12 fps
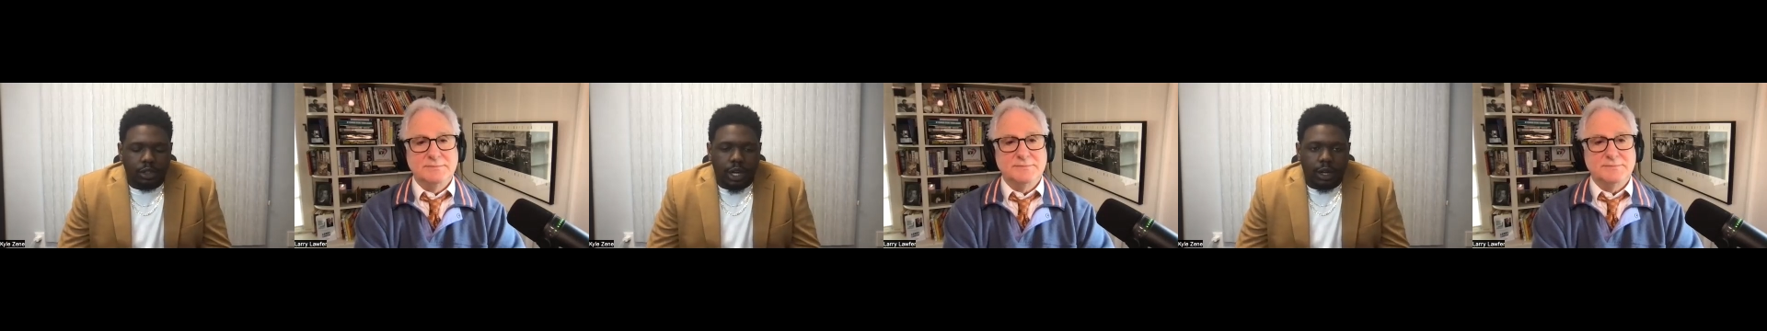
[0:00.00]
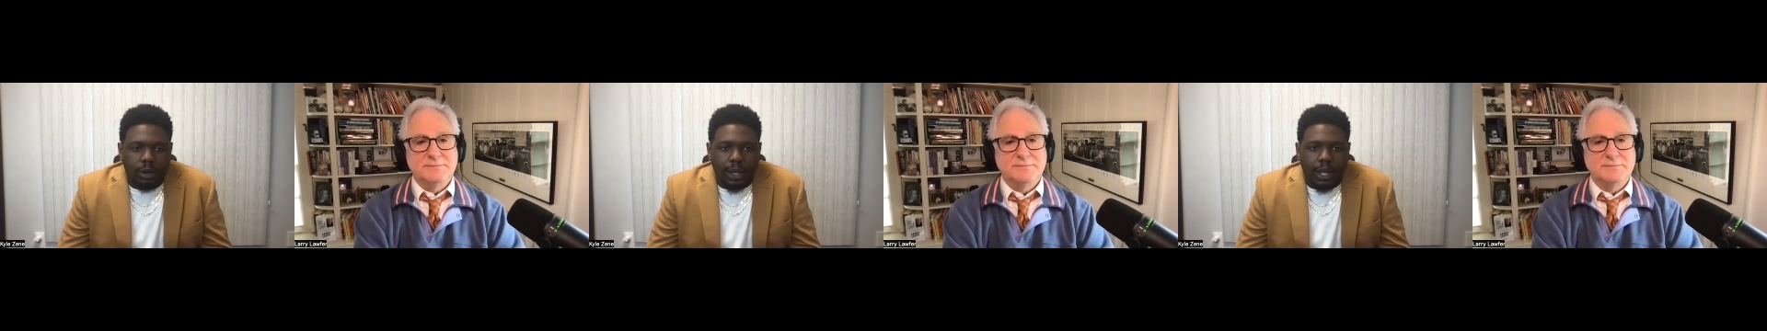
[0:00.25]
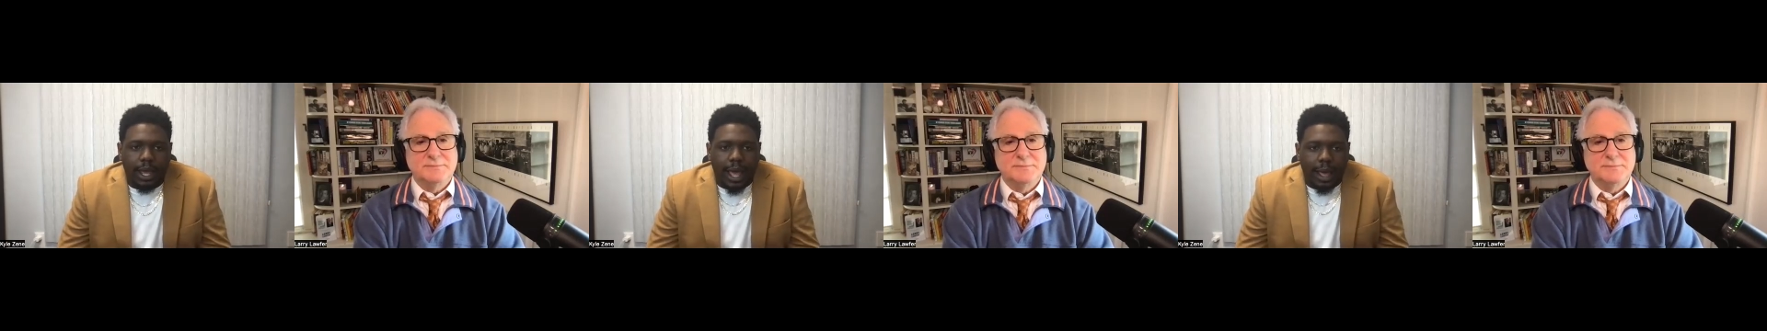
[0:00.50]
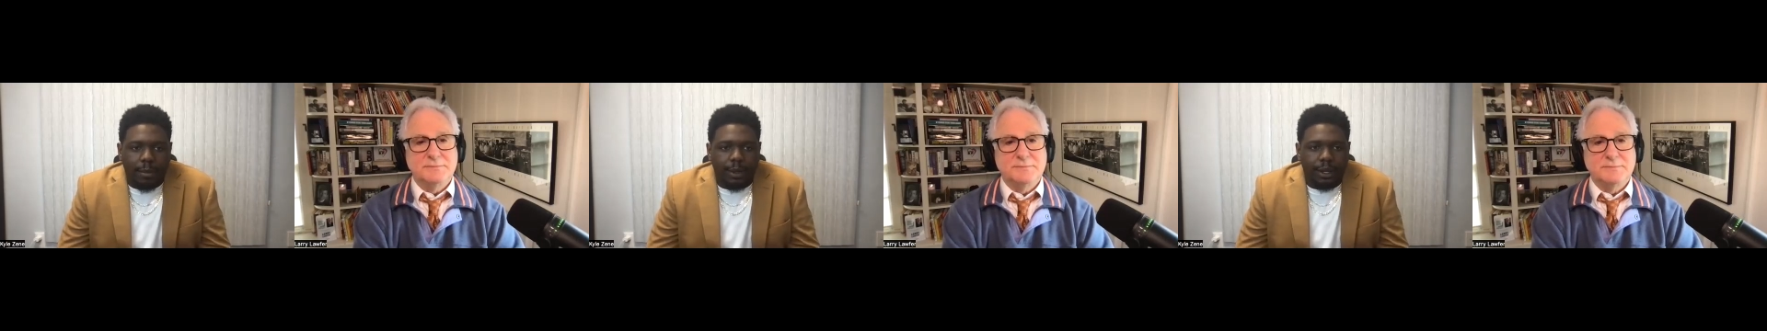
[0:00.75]
Speaker 1: to try to make it
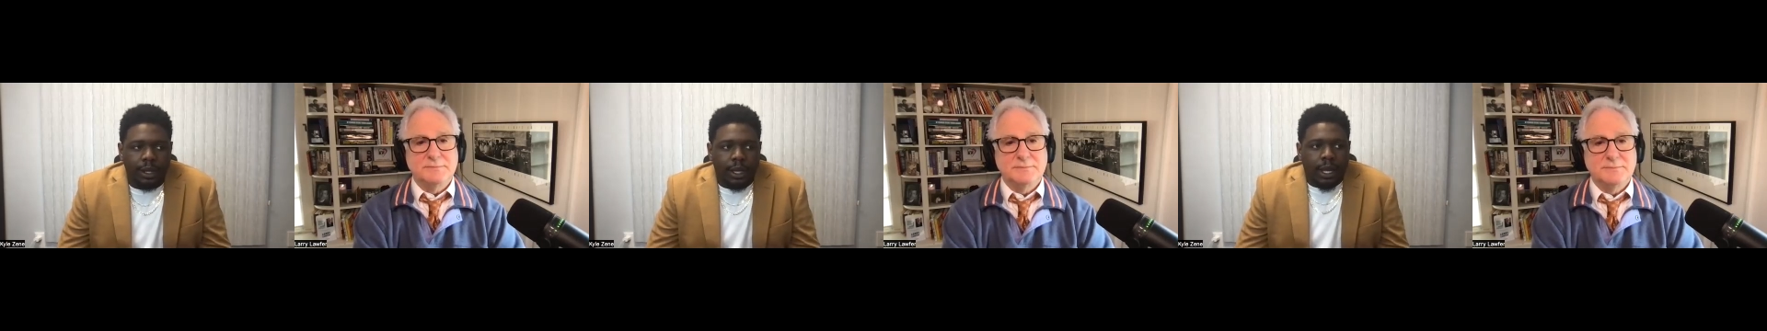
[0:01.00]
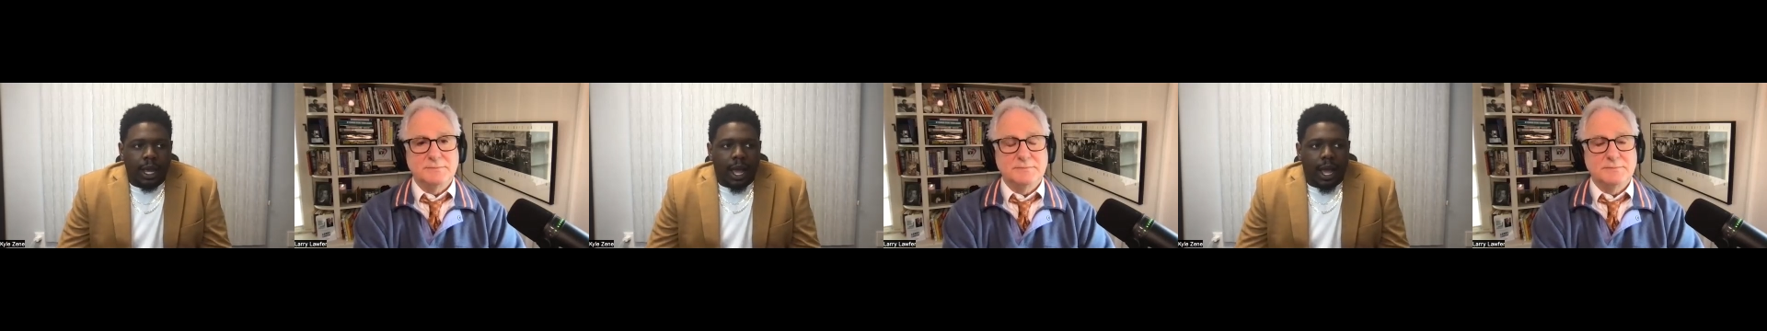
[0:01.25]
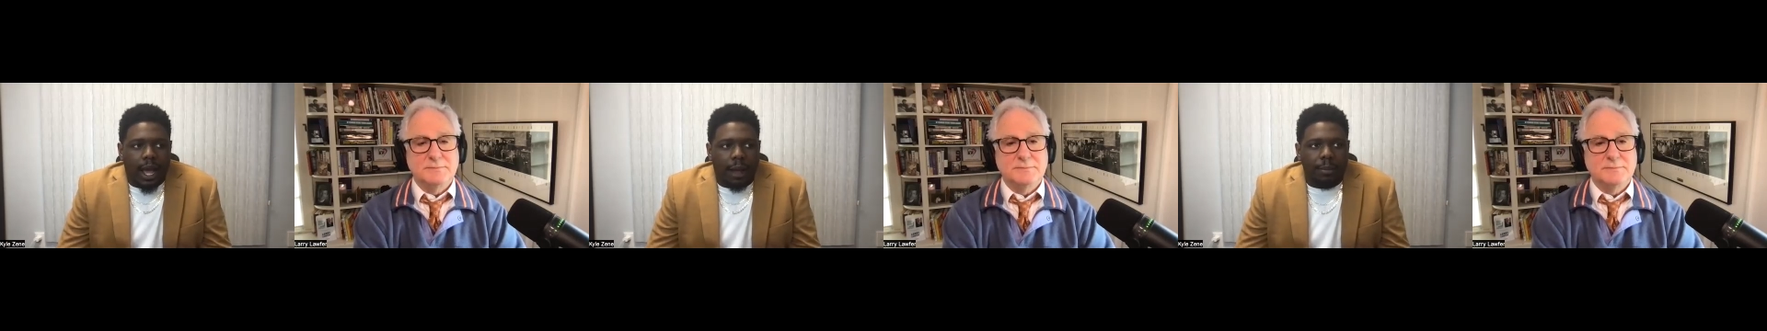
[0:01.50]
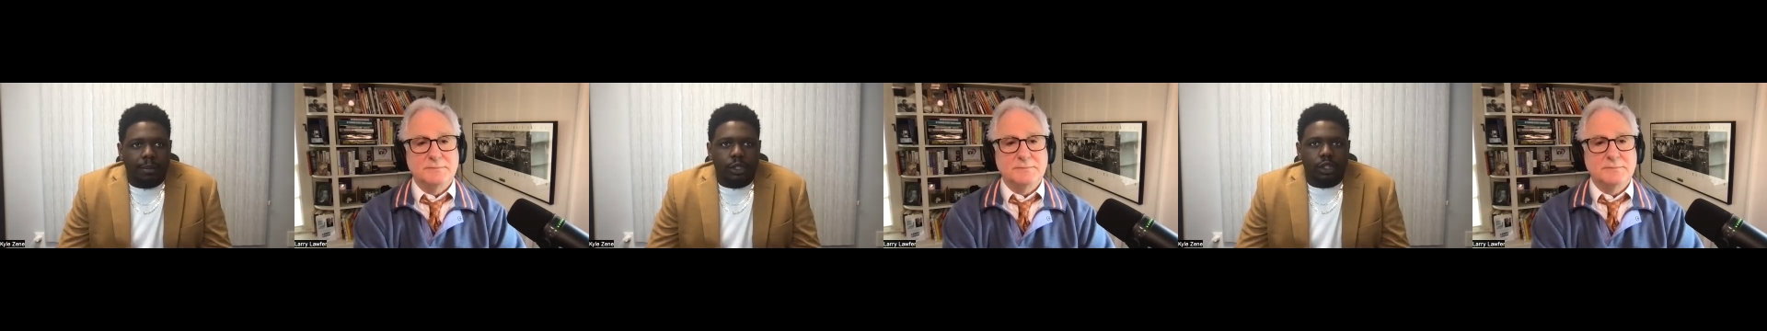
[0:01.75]
happen.
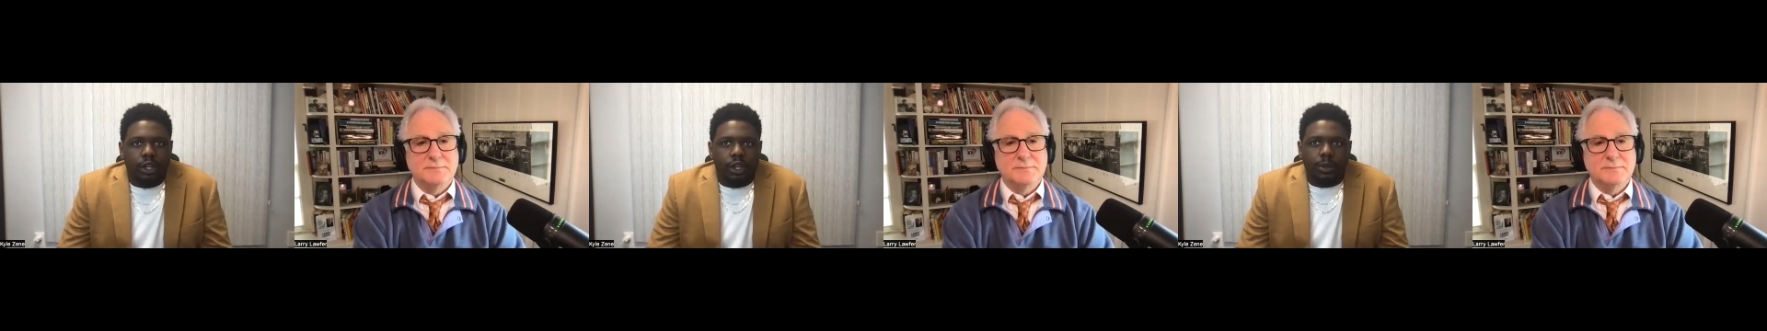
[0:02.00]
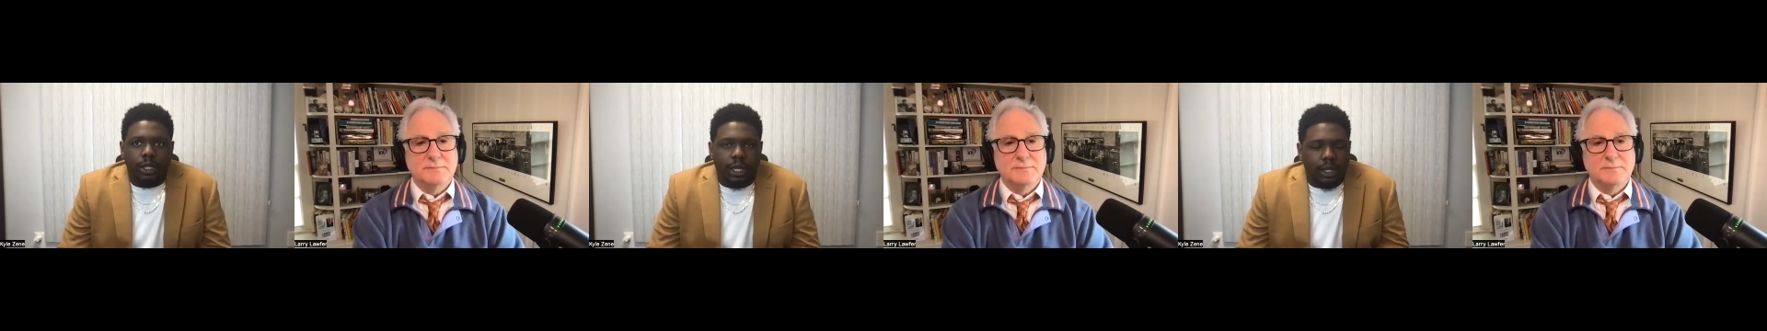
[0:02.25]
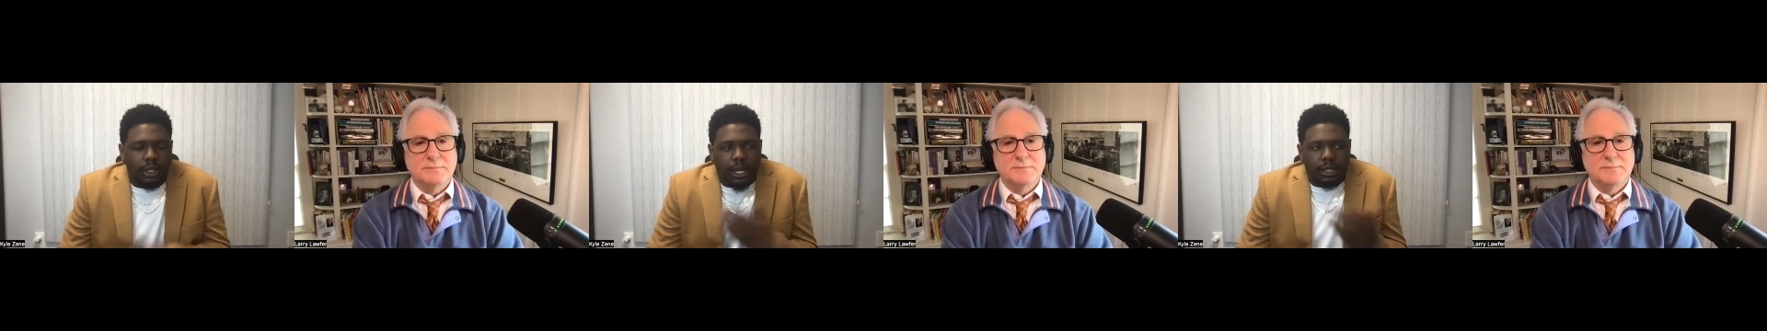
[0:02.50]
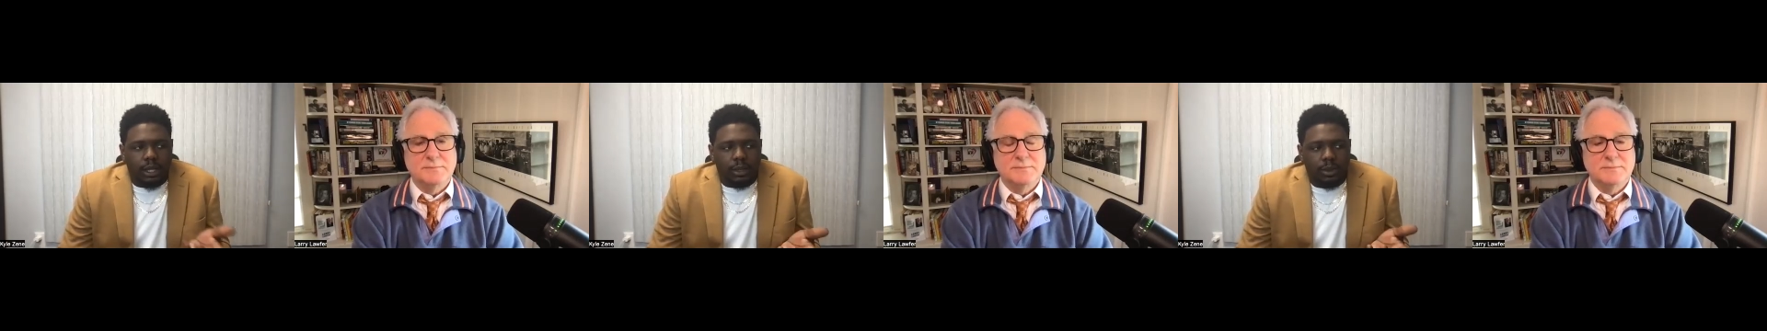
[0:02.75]
I'm just curious because, like as as